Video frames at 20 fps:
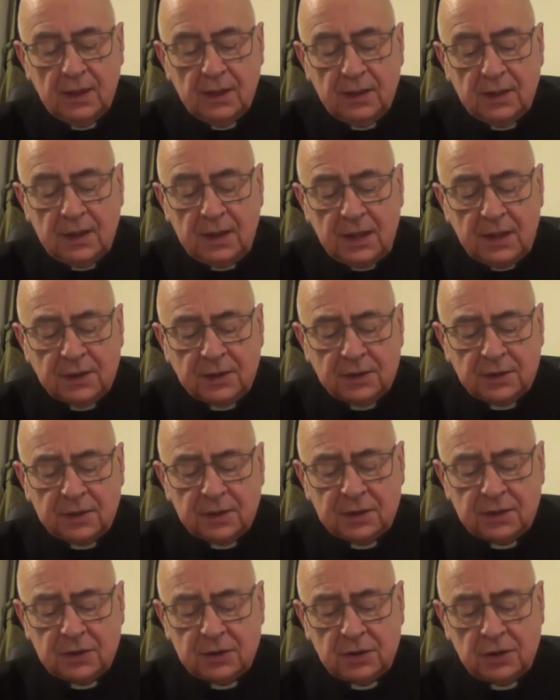Neither
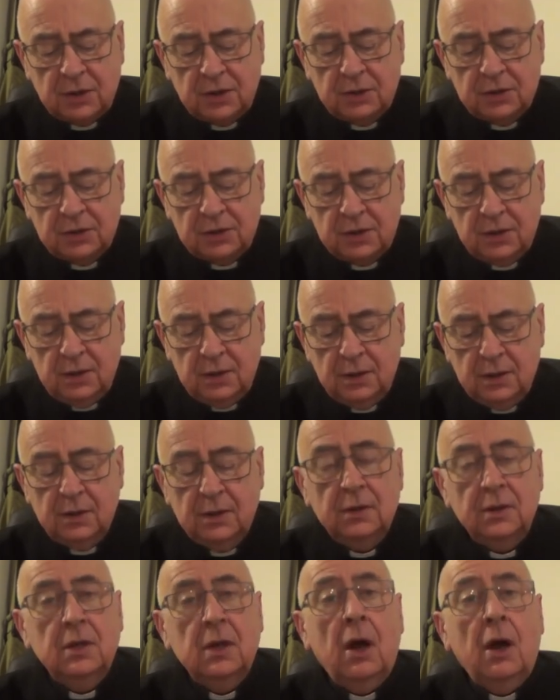the Church
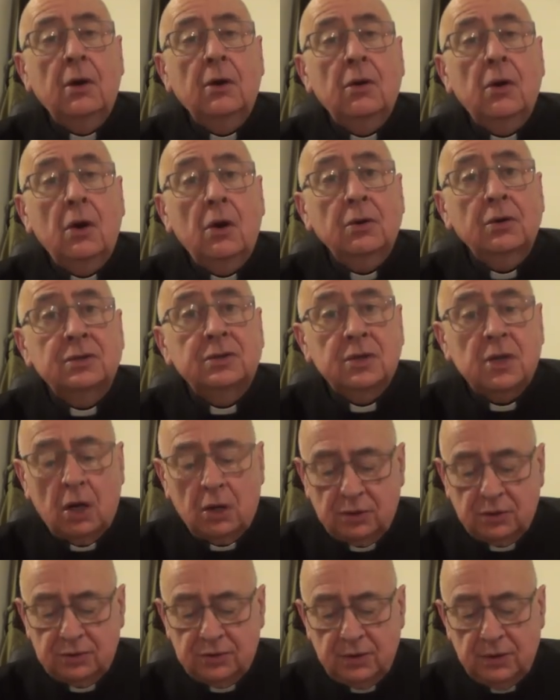nor her
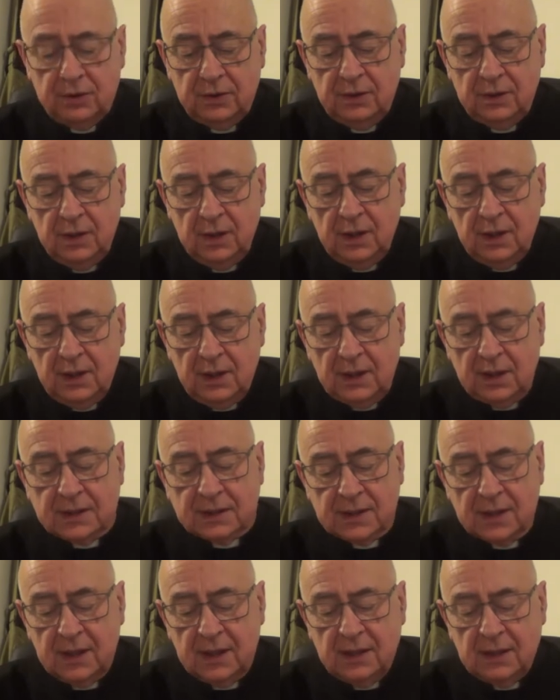doctrine
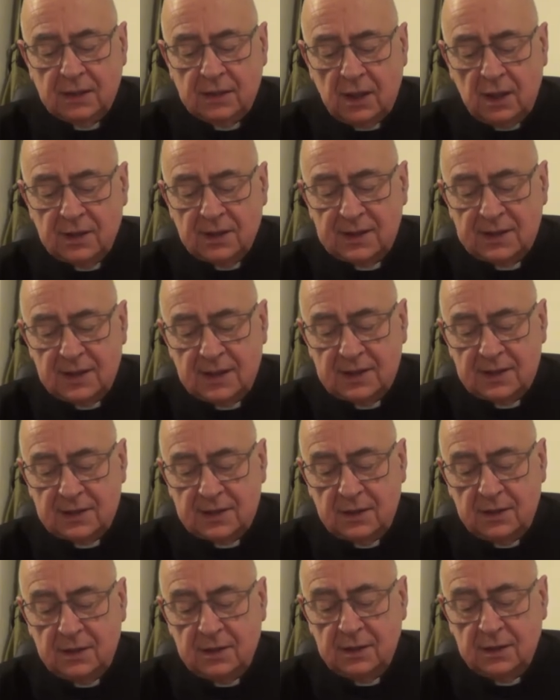is
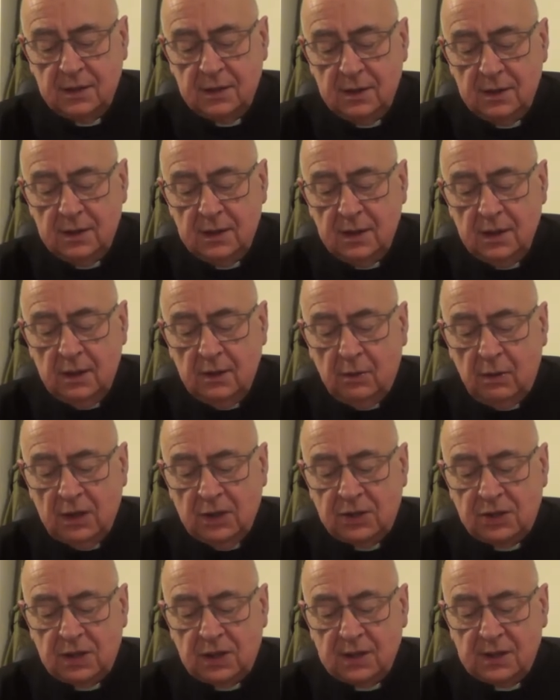inconsistent when
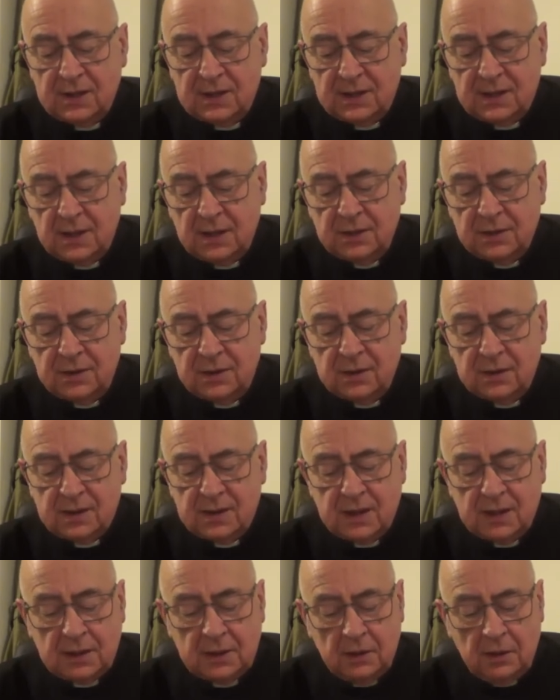she
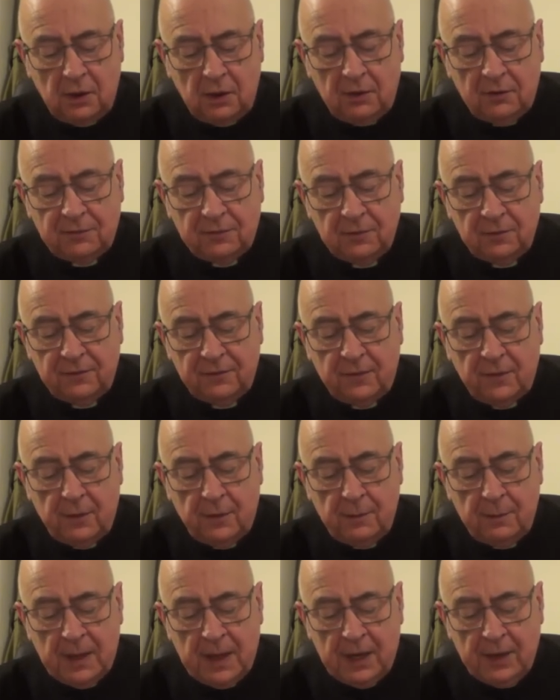considers it lawful
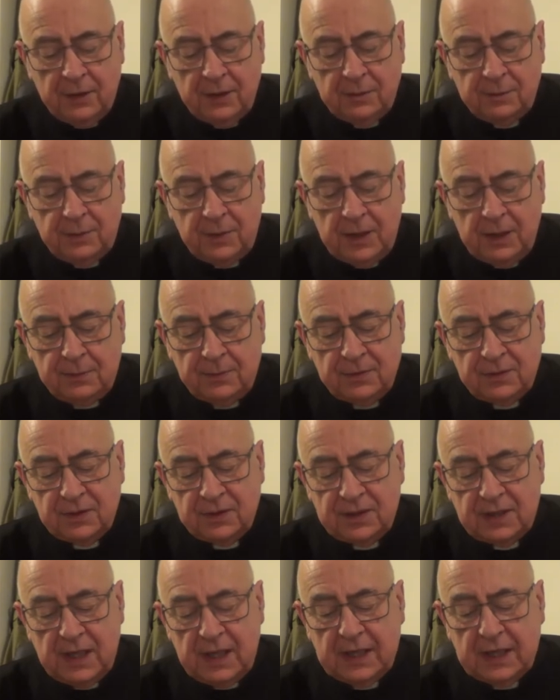for married people
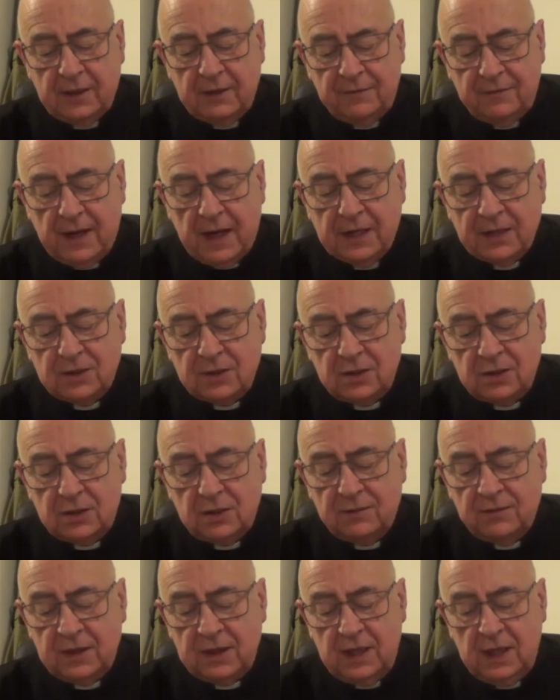to take advantage
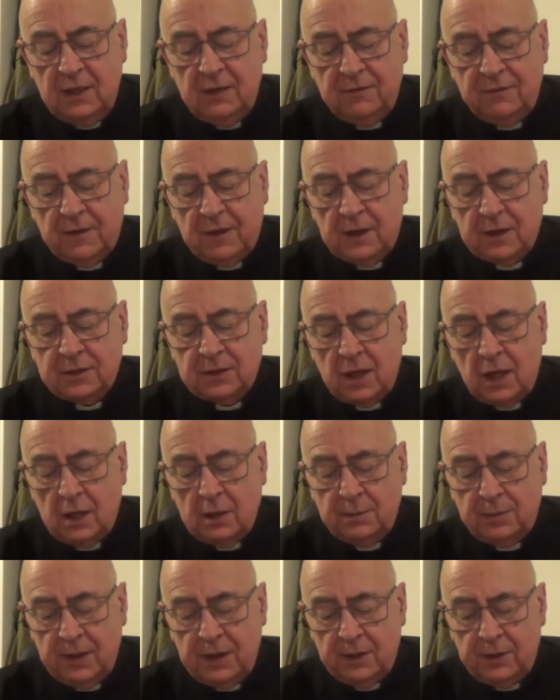of the
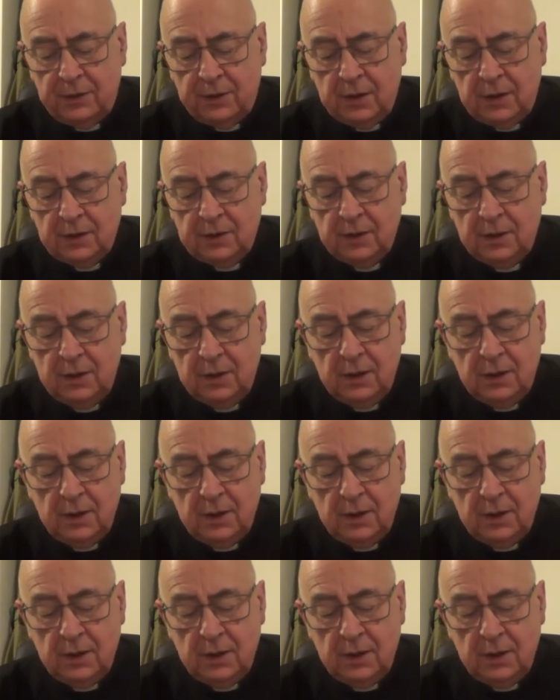infertile period,